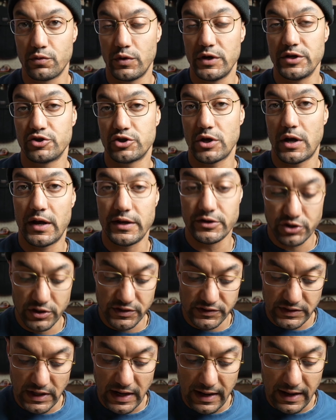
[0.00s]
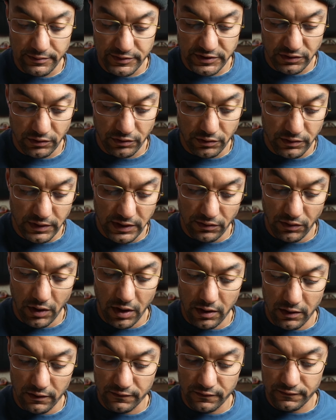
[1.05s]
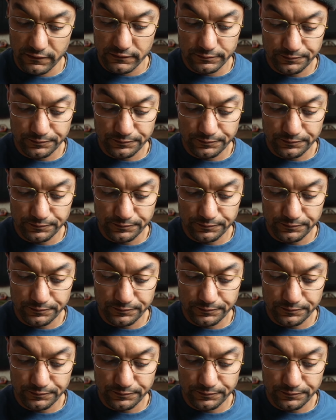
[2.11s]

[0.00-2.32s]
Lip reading: which I just absolutely love.